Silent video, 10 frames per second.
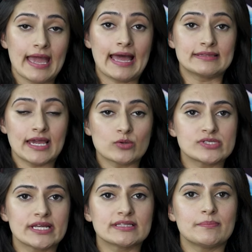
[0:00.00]
At the
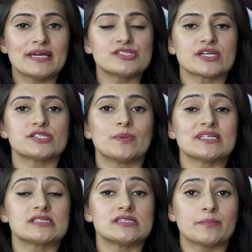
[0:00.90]
outset, the bench
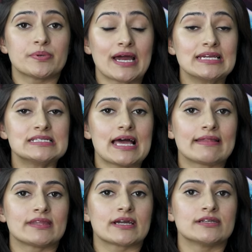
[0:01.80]
expressed surprise
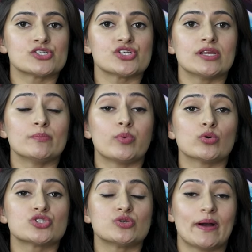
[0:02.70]
at the condition
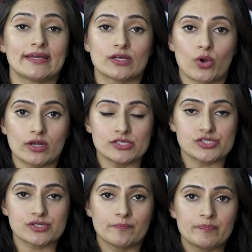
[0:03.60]
imposed by the
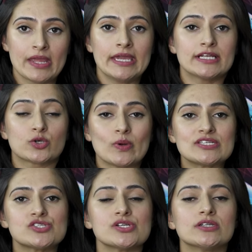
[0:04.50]
college. It
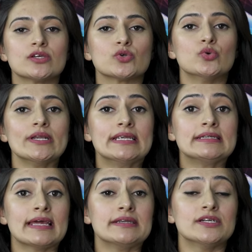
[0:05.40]
questioned the rule
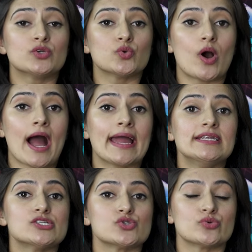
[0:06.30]
intended to
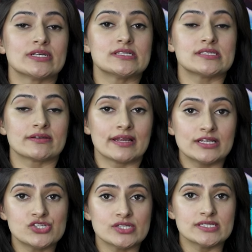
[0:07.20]
hide students'
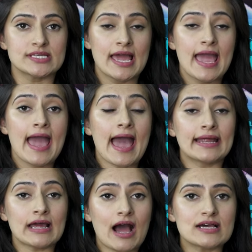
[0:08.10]
religions
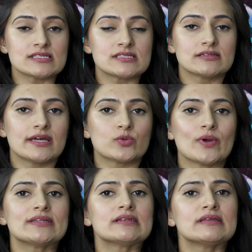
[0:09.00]
and asked that
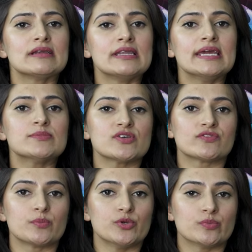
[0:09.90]
whether the names of
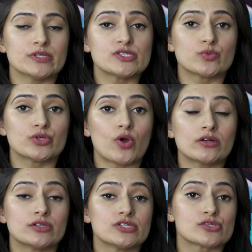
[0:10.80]
the pupils would
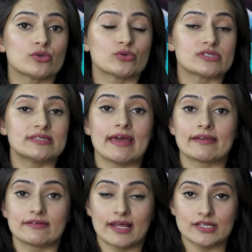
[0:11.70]
not disclose
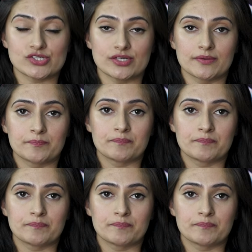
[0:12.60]
their religion.